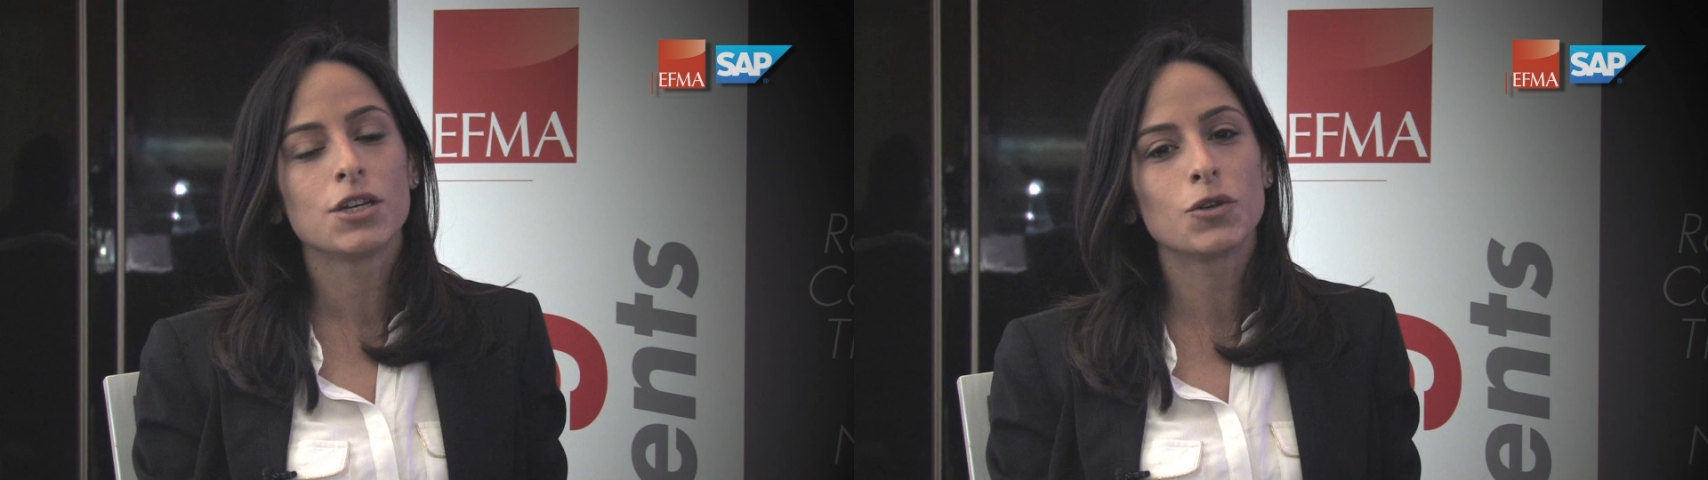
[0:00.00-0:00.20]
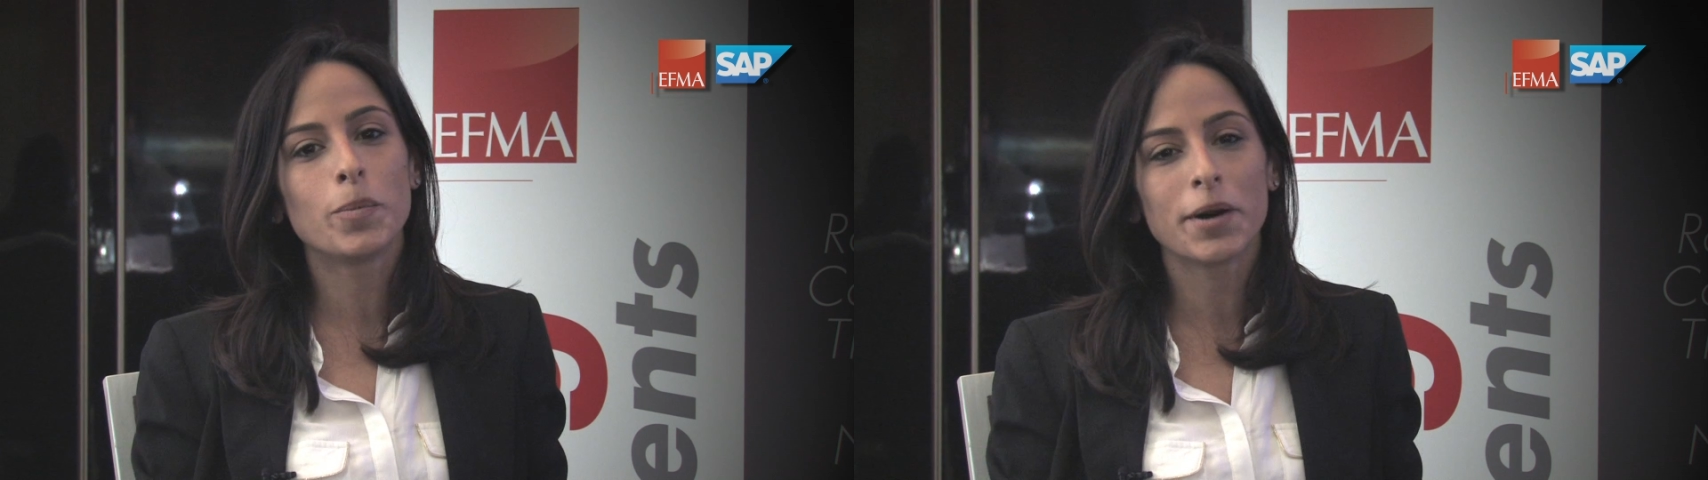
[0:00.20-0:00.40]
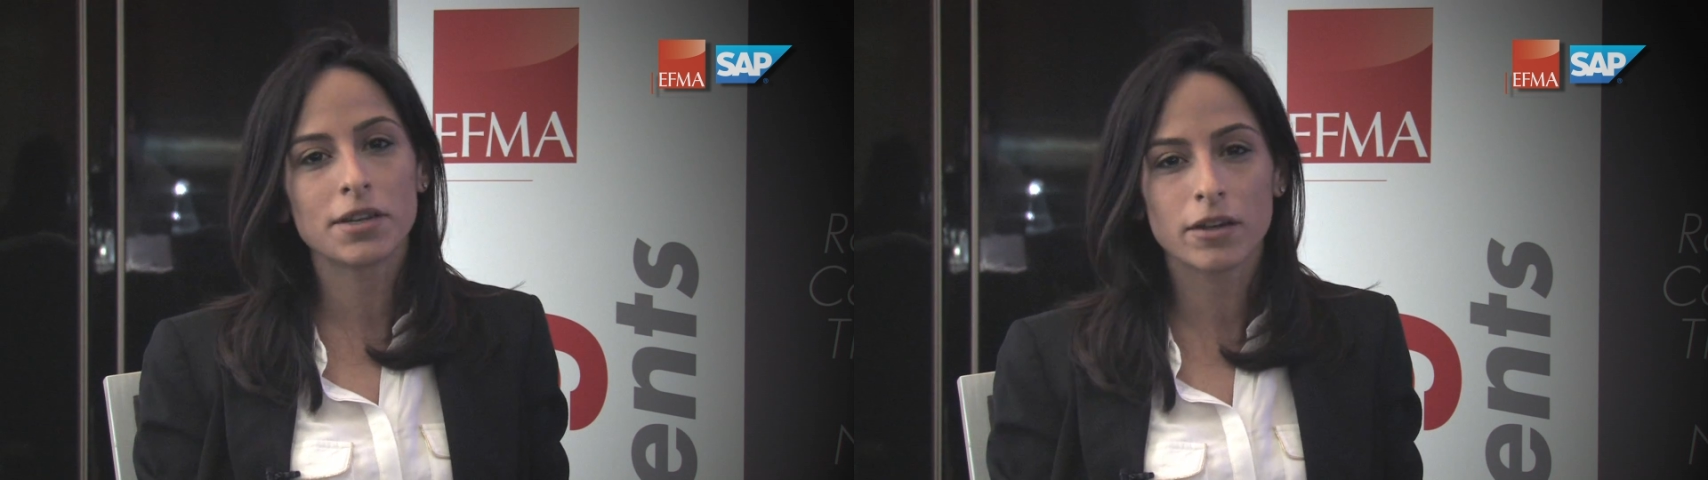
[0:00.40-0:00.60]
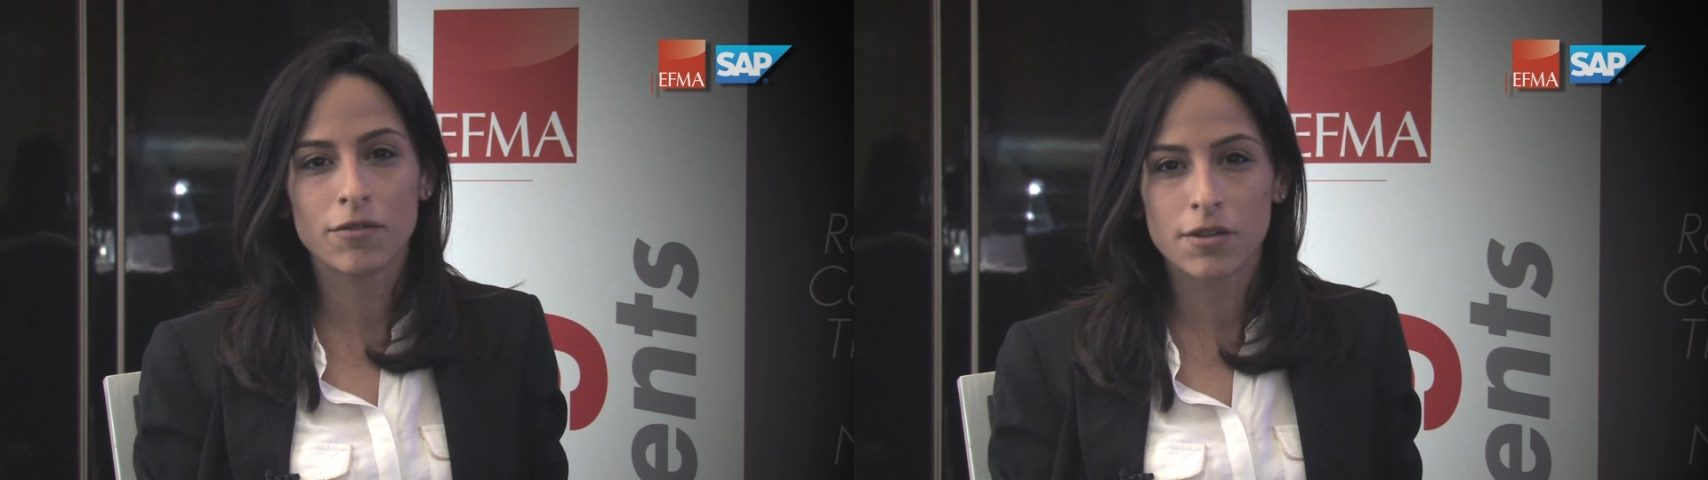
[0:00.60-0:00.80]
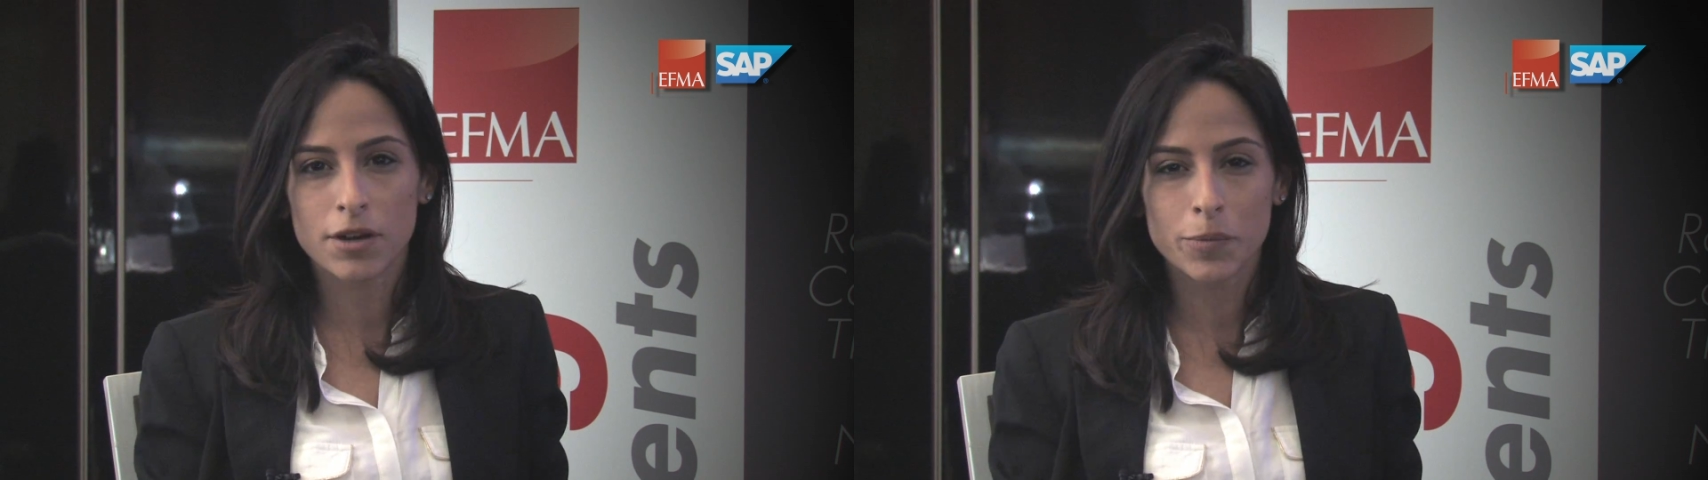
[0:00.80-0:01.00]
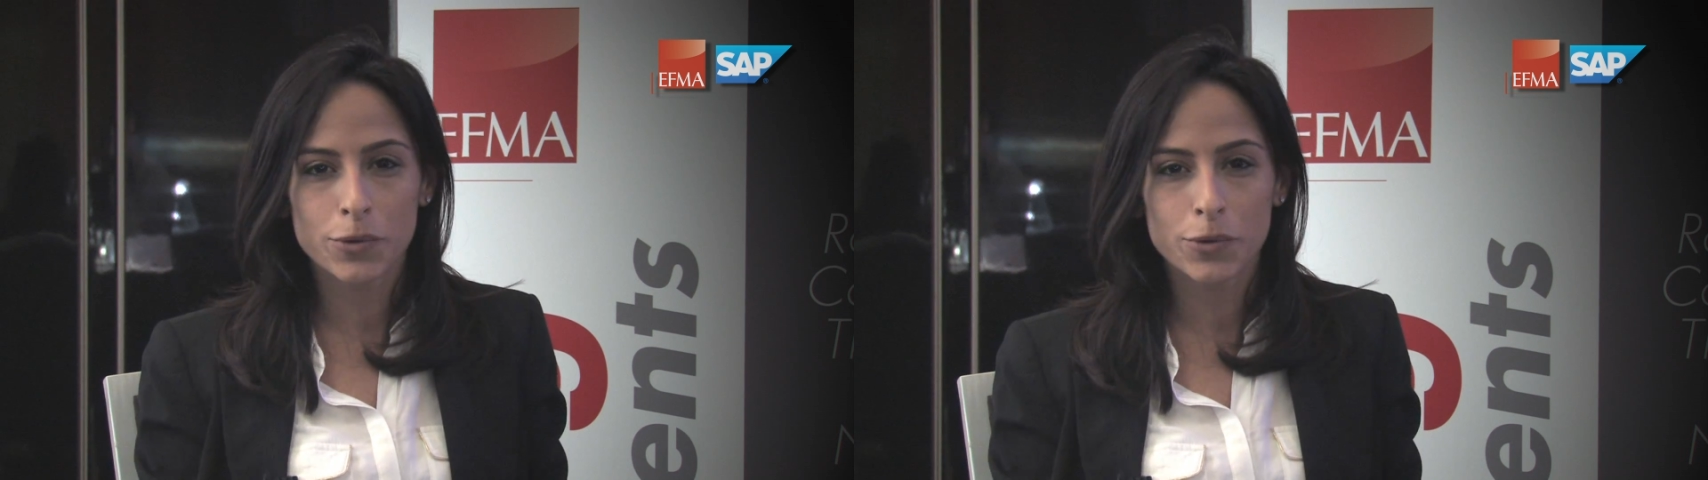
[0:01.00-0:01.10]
So part of the